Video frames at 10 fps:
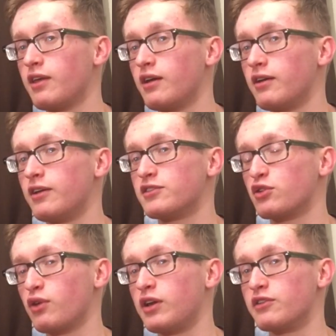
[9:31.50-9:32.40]
that as a
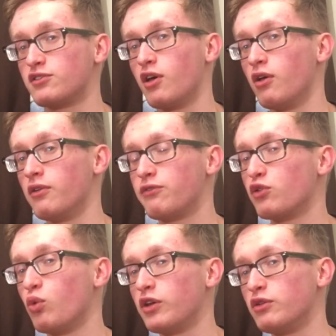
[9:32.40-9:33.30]
grain of salt
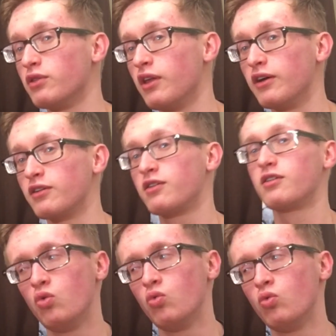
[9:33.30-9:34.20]
for what you'd like.
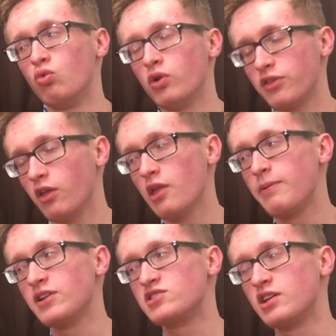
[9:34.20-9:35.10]
With all that
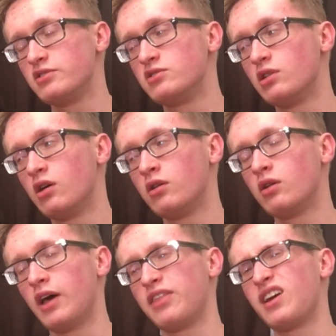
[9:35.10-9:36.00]
being said and done,
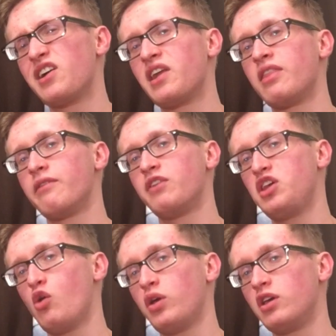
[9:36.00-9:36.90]
I think I'm going to end the
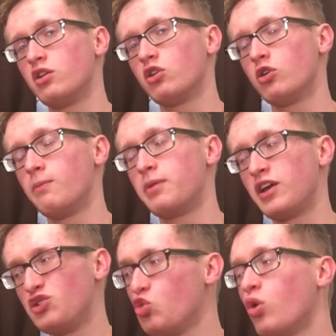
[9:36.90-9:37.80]
video here, but I
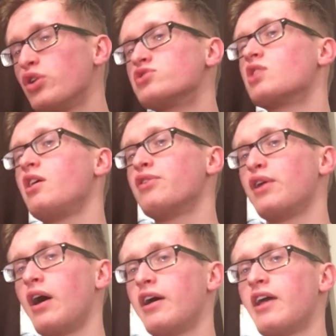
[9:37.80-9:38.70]
do want to say that
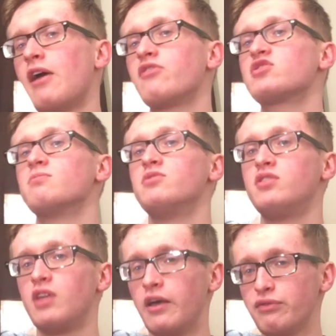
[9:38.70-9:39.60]
I have some
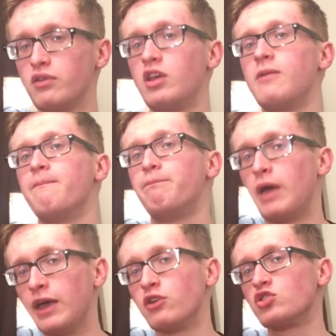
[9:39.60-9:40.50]
definite
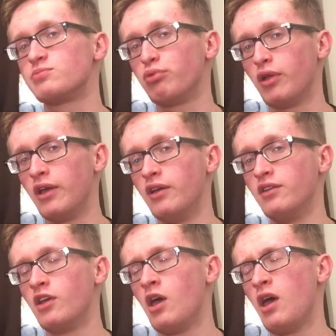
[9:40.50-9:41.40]
bangers
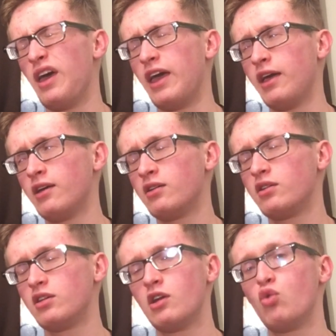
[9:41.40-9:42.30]
planned, and,
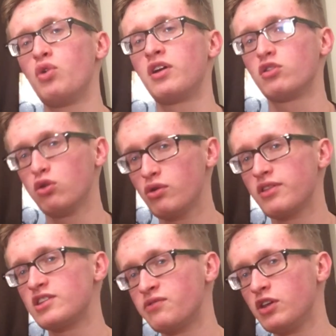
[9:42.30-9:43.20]
you know, including
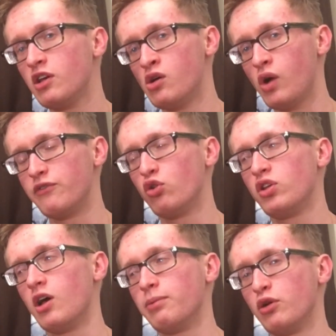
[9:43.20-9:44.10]
this video, I've
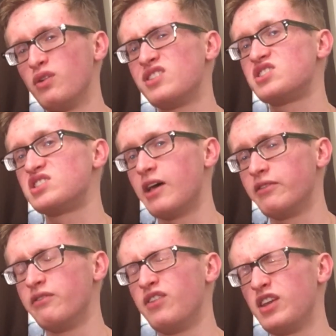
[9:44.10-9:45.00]
only uploaded
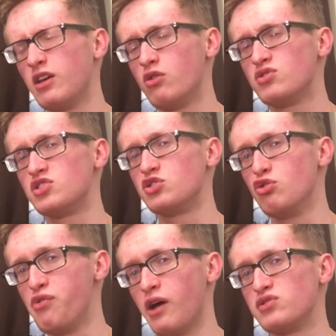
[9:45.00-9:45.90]
7 videos in
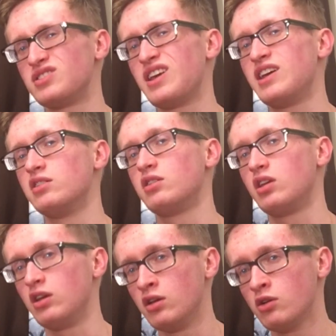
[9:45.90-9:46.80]

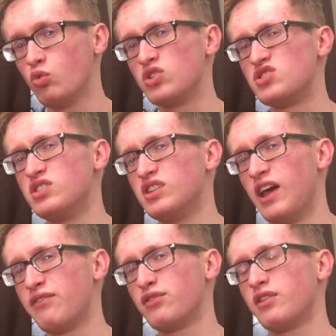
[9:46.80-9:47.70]
2018, which
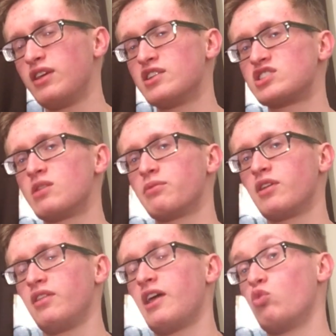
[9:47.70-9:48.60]
definitely is
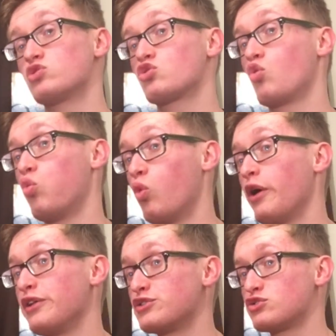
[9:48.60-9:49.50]
something that was
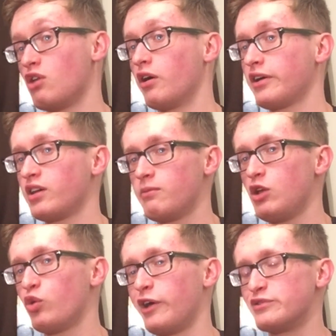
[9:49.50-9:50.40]
quite shocking to
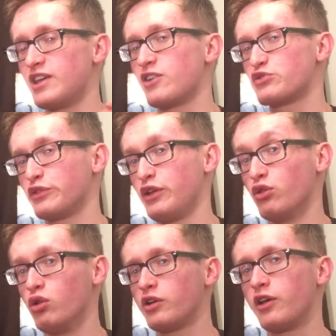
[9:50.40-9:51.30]
me when I was actually
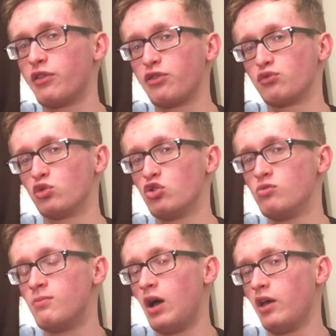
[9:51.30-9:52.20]
looking through
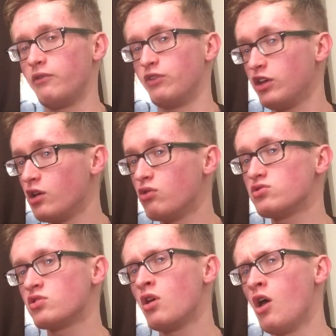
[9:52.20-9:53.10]
my
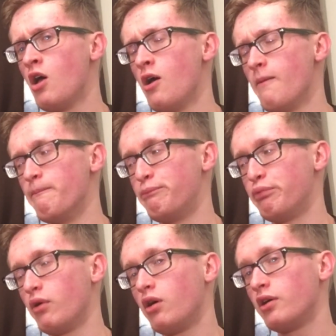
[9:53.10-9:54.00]
videos,
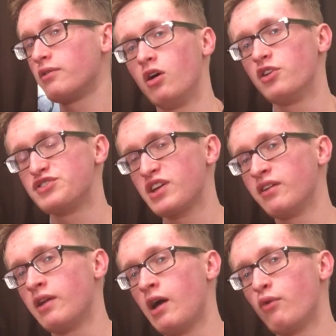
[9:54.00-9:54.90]
but I'll say it
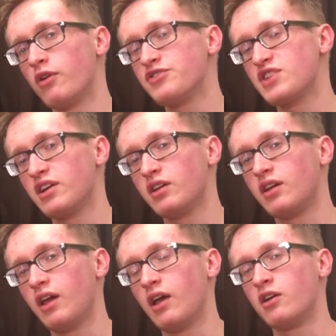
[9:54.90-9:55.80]
now and I'll say it
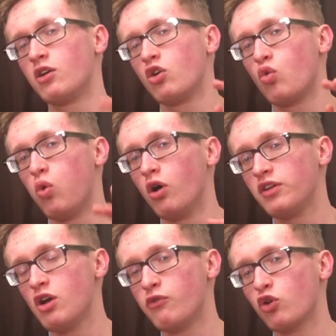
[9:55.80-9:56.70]
again,
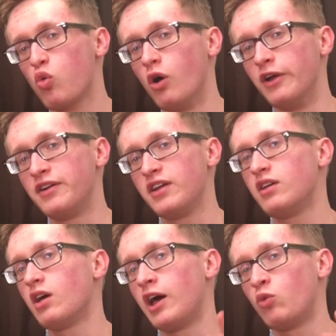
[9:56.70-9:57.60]
quality over
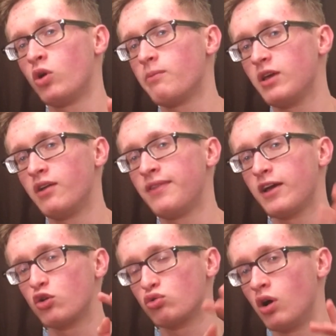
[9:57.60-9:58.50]
quantity. I want to be on
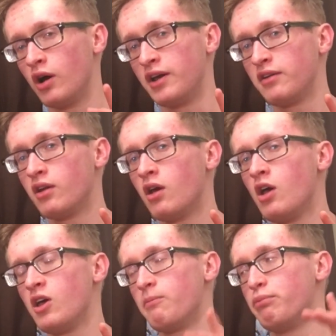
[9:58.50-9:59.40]
that grind,
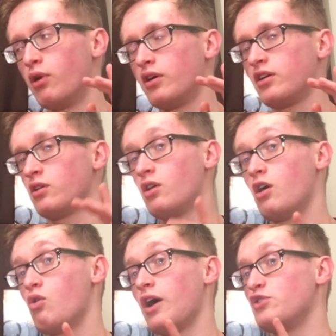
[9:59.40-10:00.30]
but you
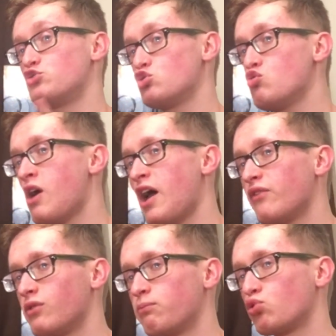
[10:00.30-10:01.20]
know, I do
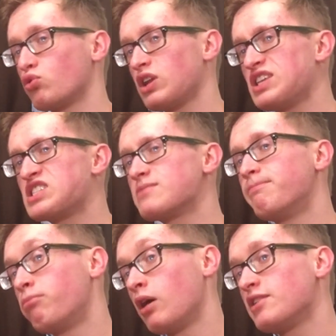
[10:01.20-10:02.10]
have a pretty
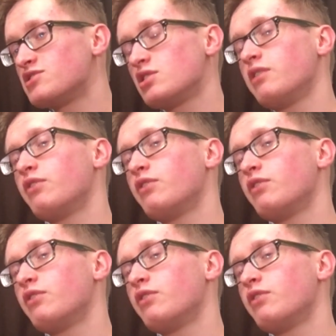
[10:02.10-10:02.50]
spicy